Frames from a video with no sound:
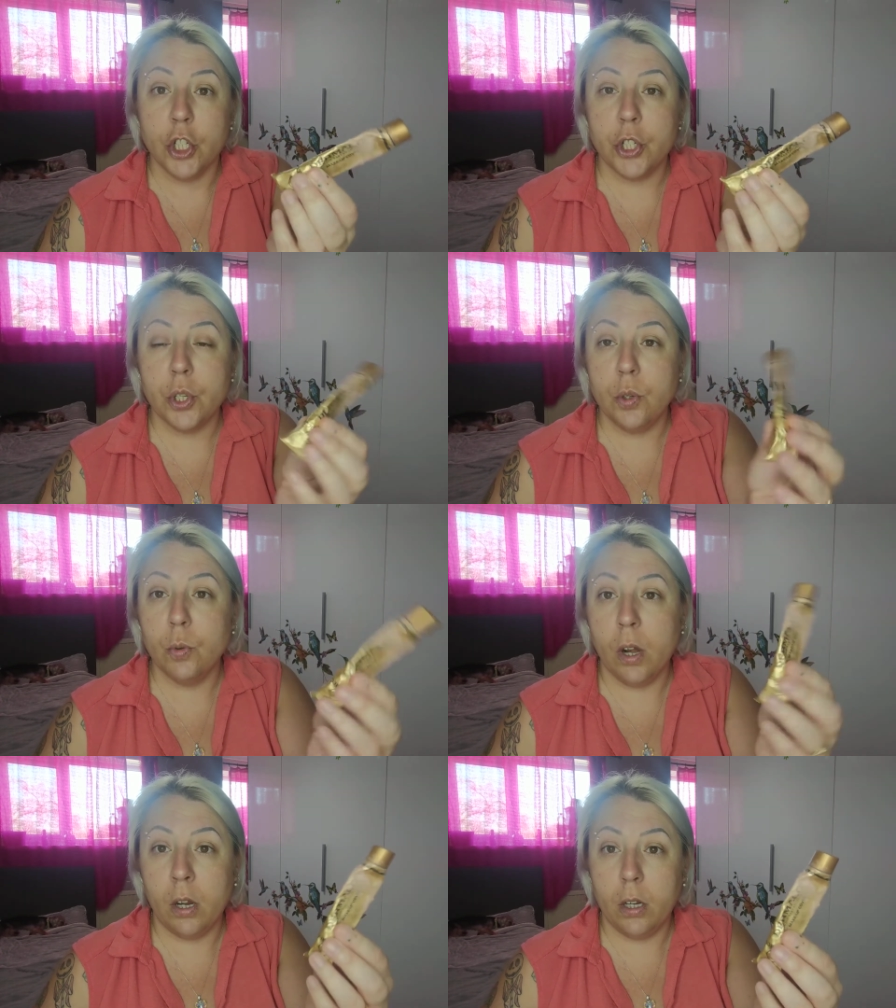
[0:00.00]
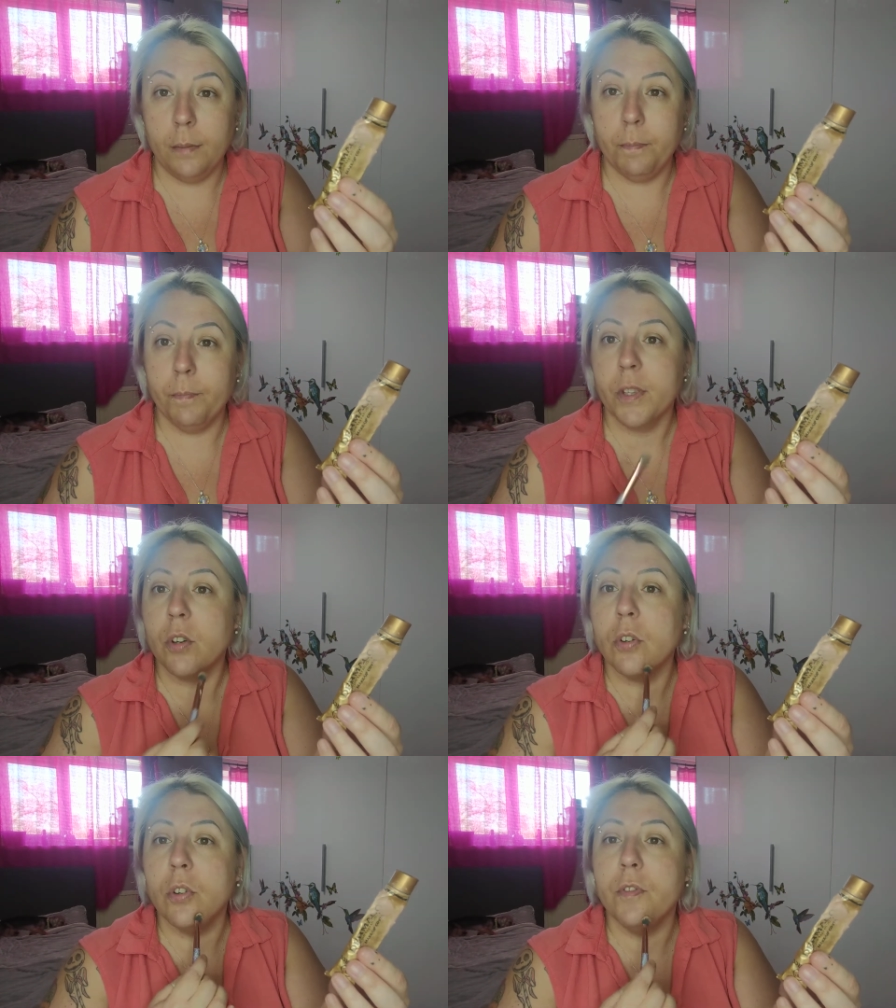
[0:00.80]
to
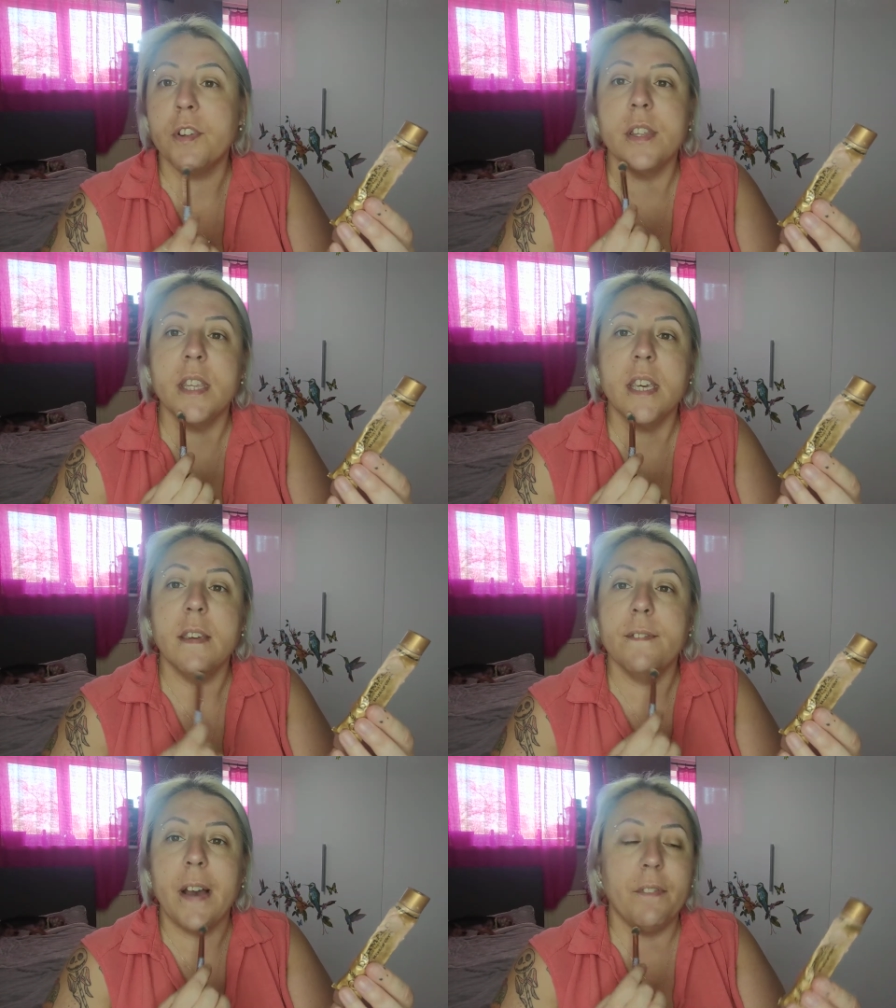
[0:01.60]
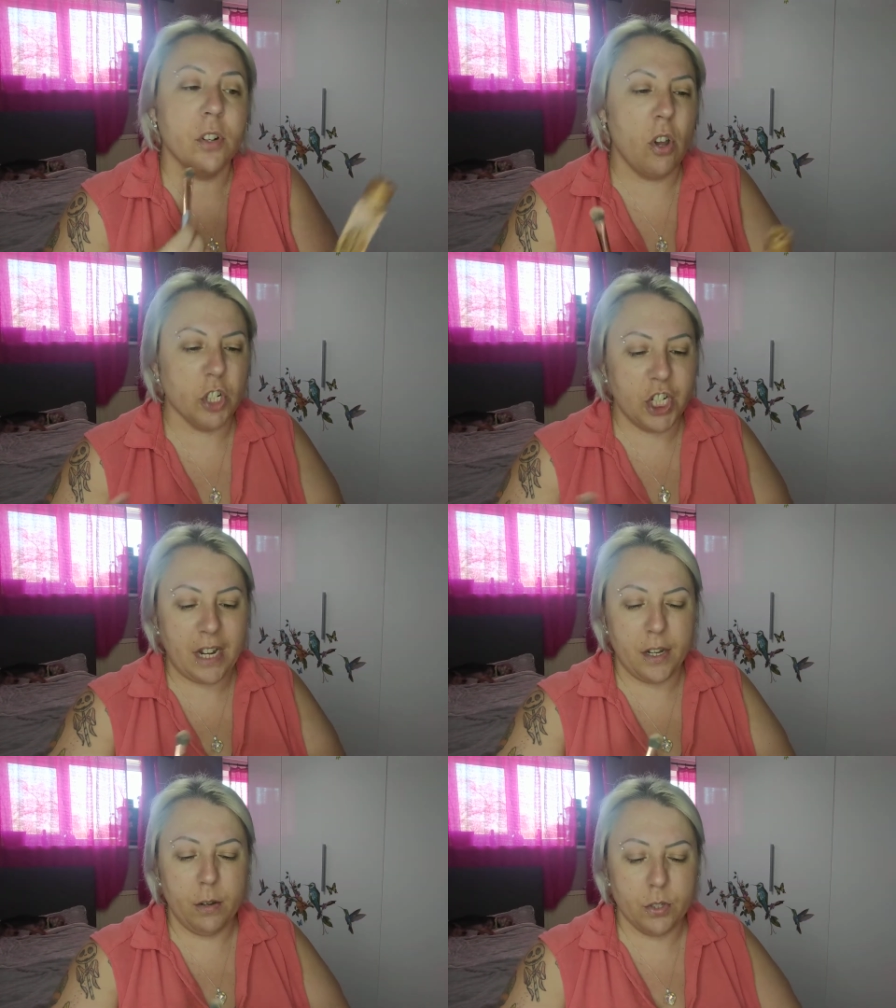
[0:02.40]
cover the 5 o'clock
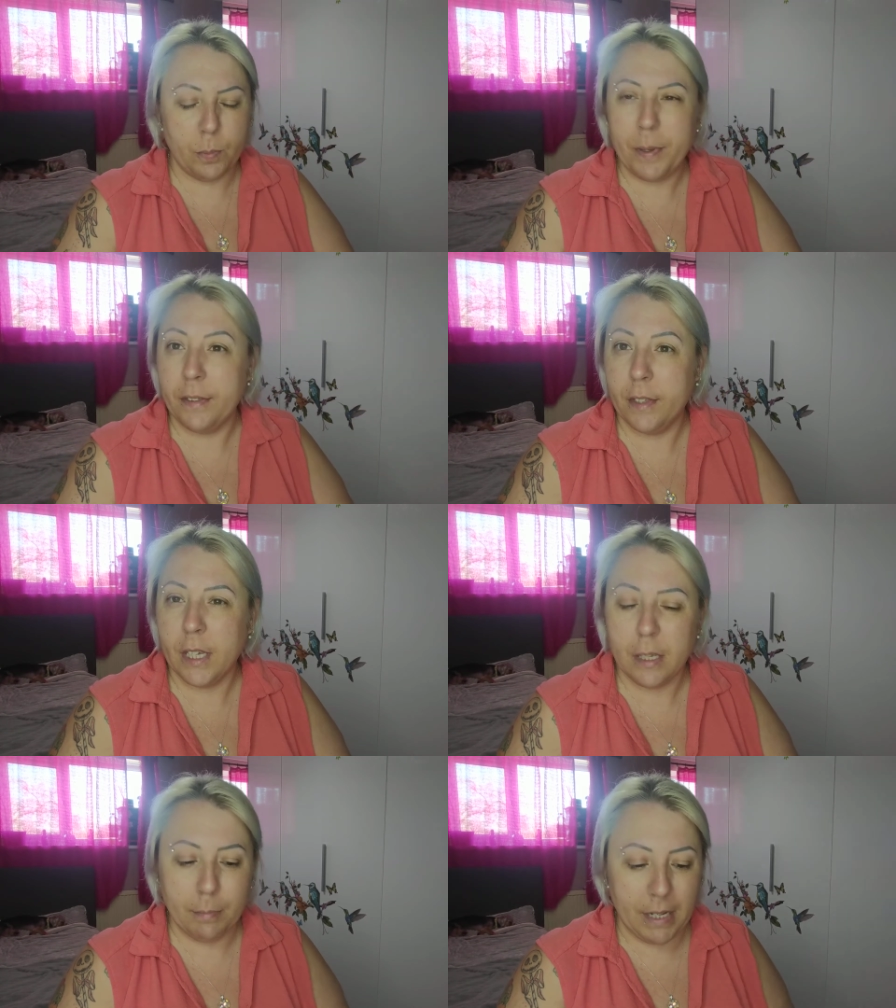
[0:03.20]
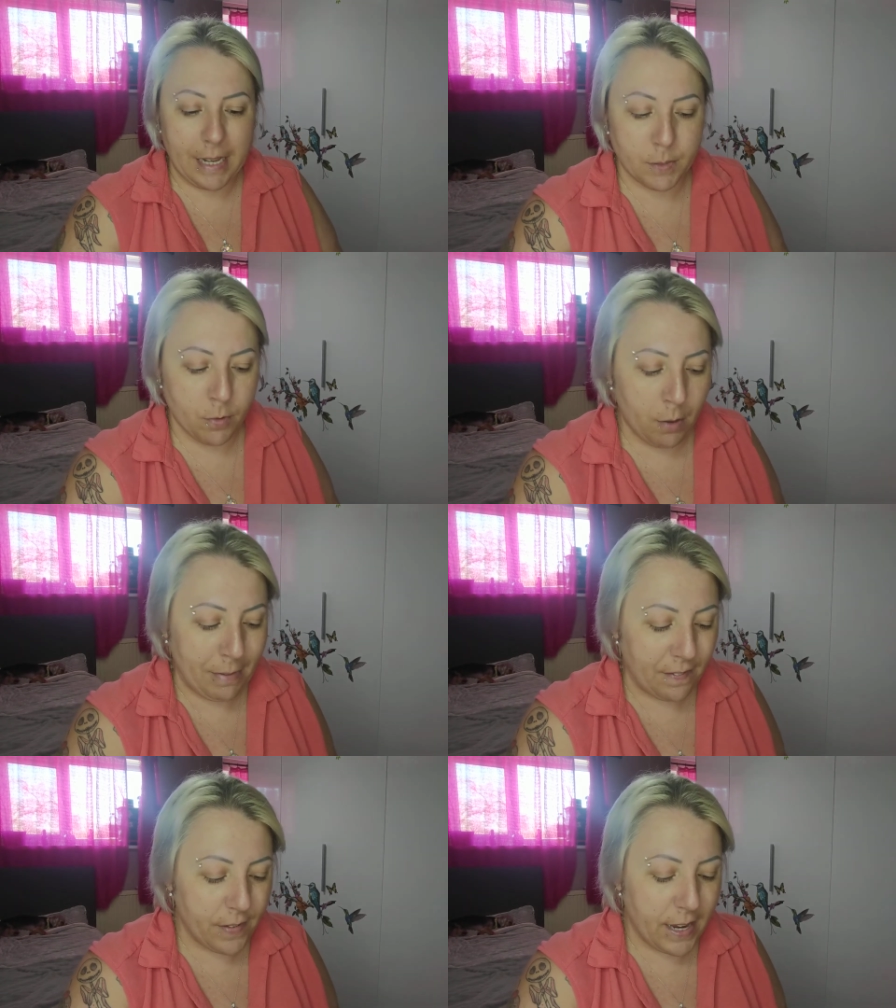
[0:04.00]
shadows up in the melasma on
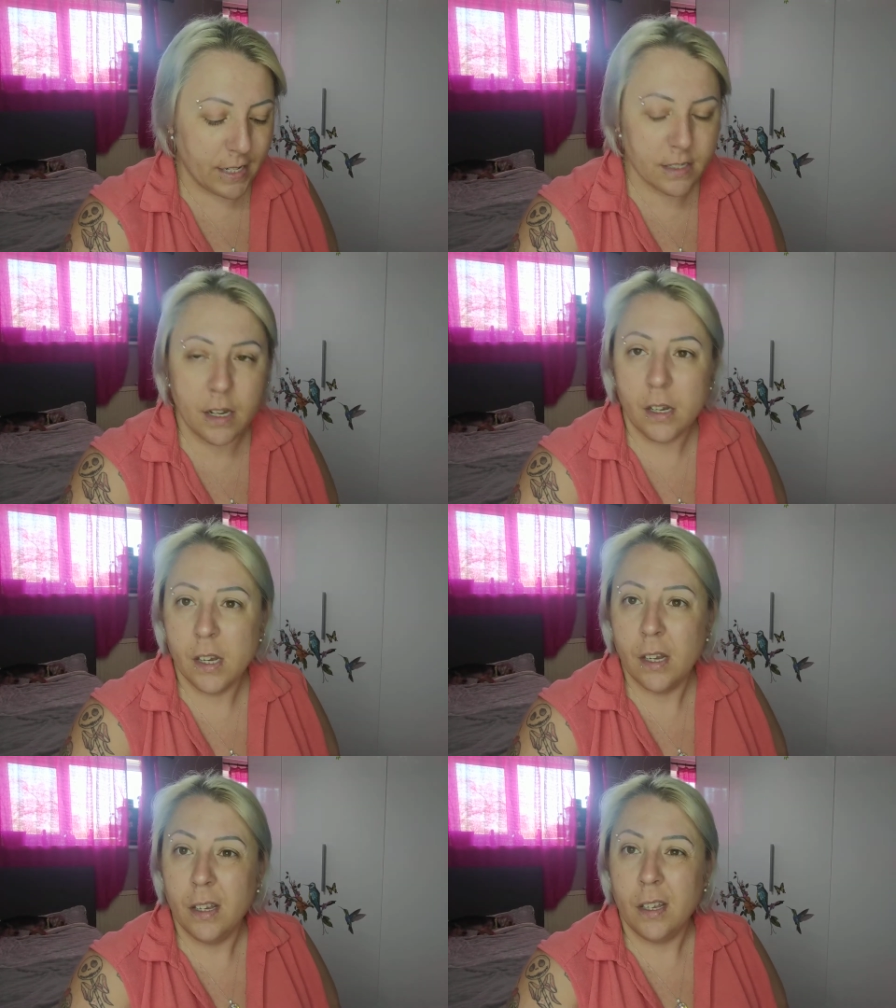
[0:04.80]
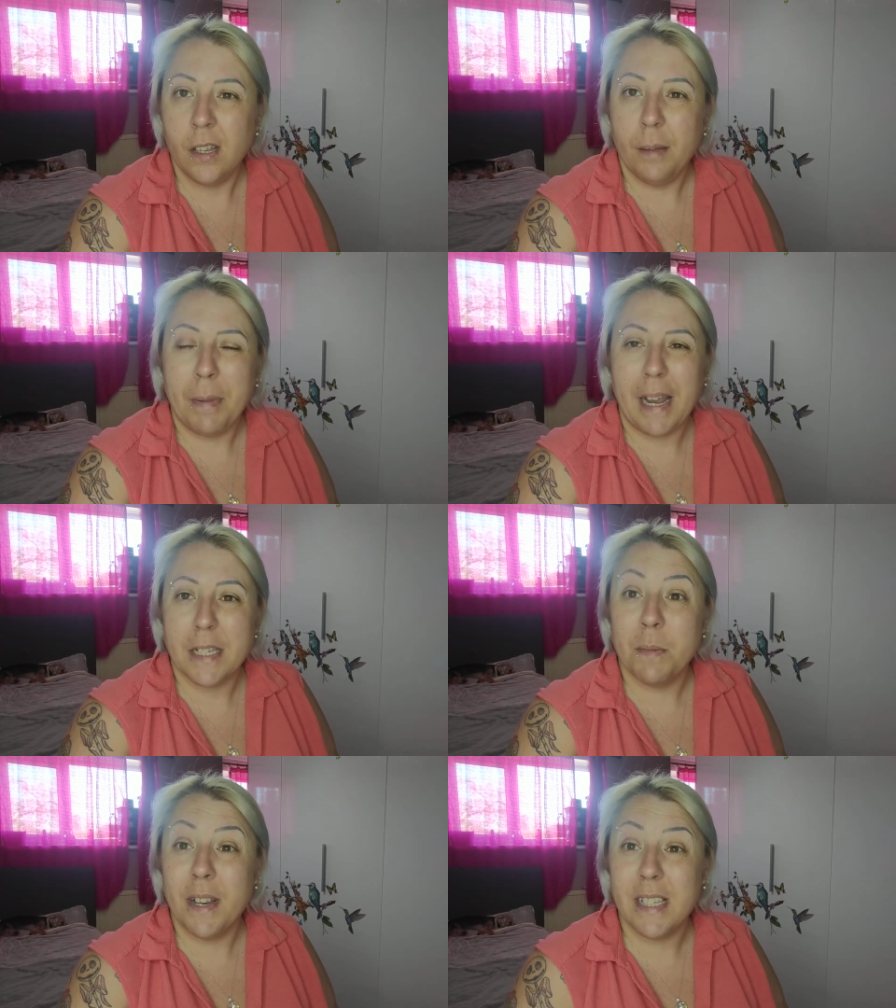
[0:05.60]
my face.
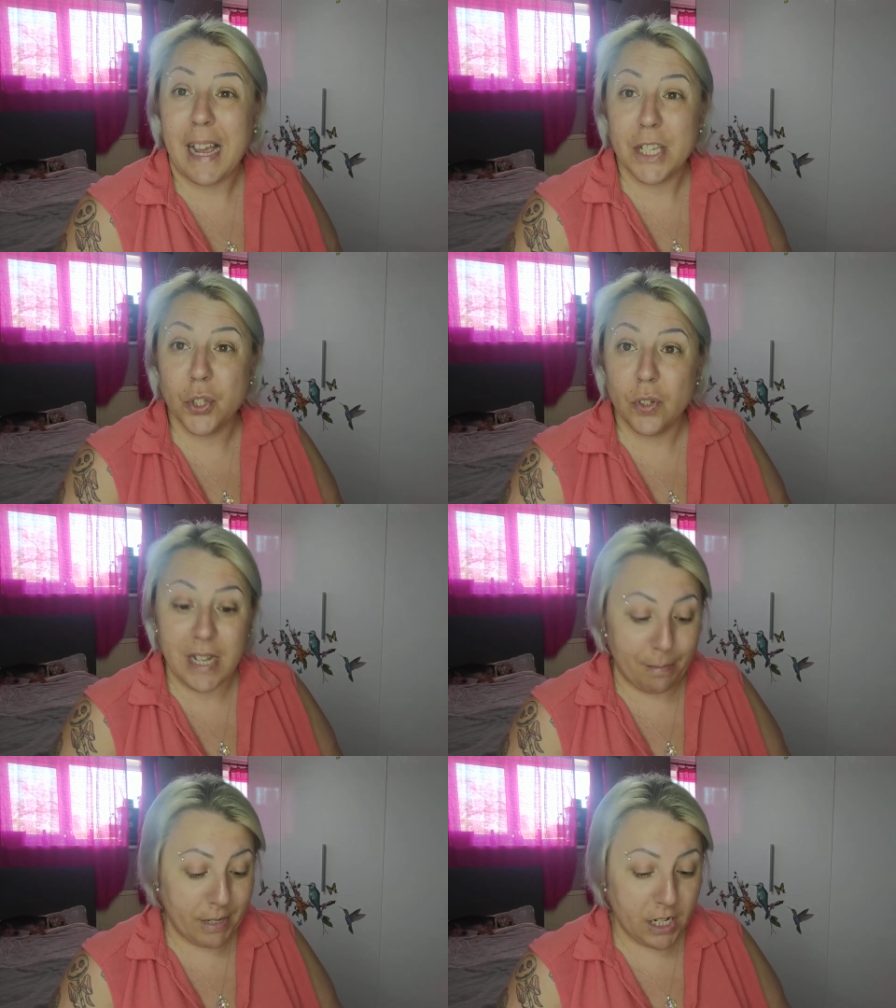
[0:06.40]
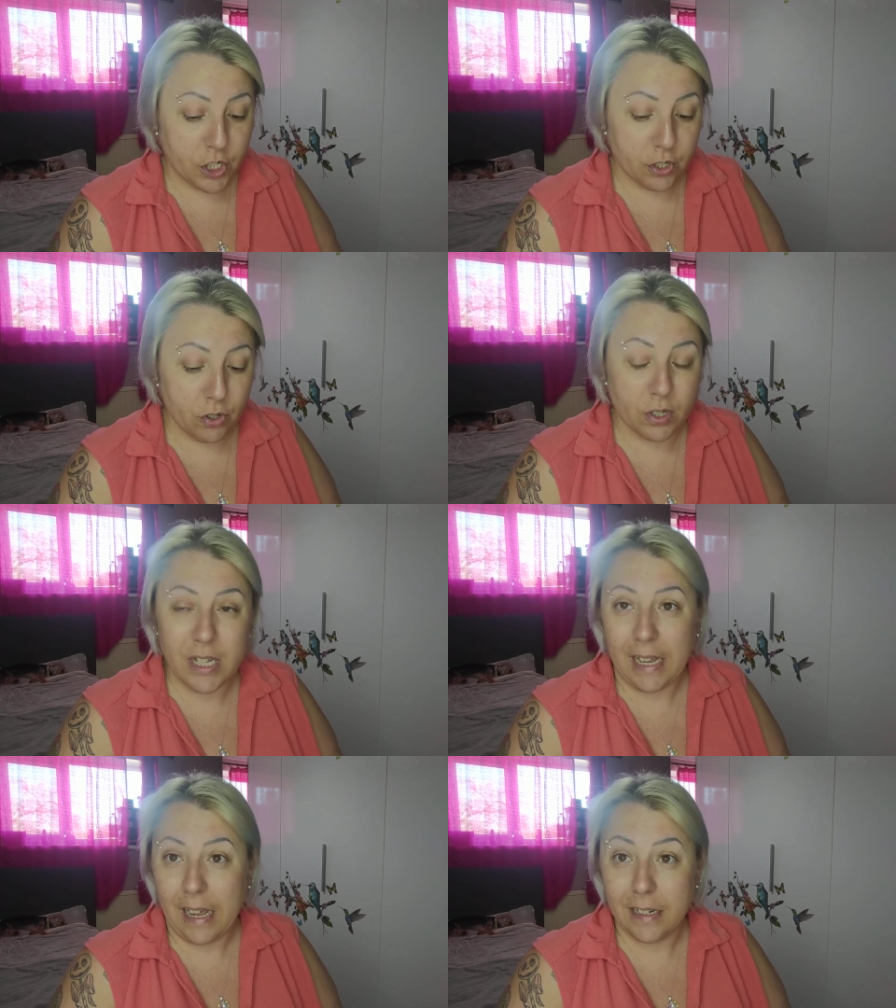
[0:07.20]
Melasma is like sun damage because
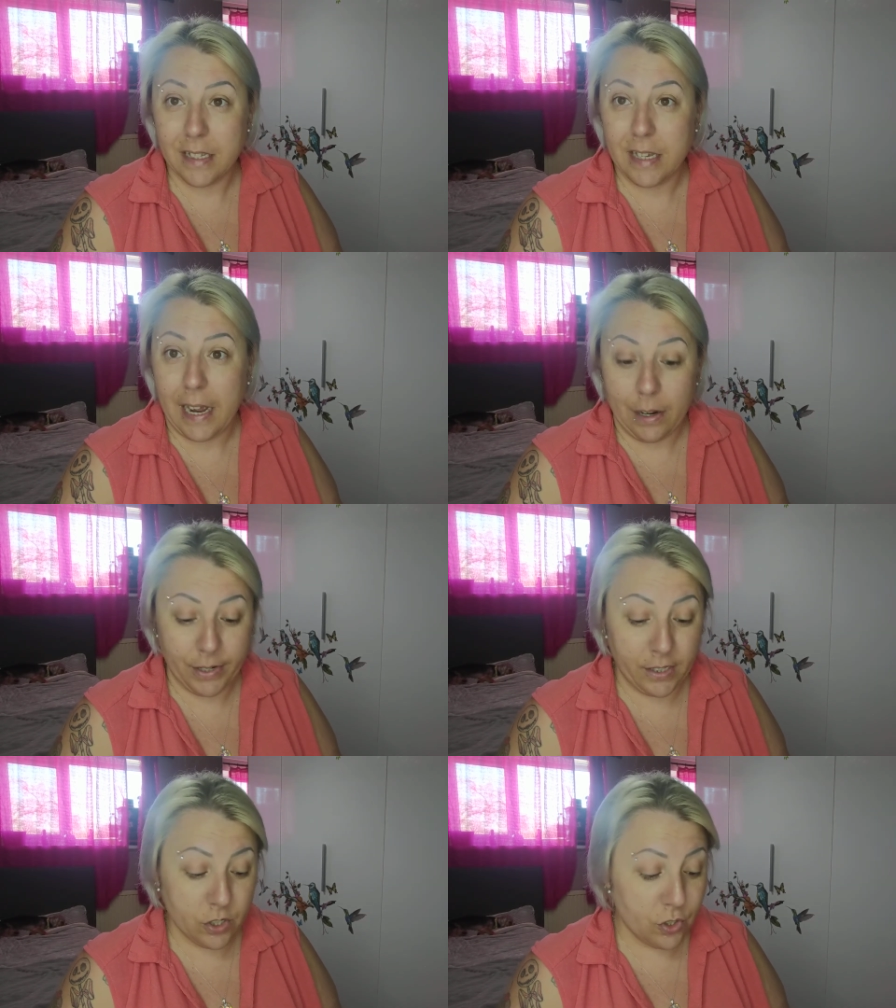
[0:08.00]
I like to sit out in the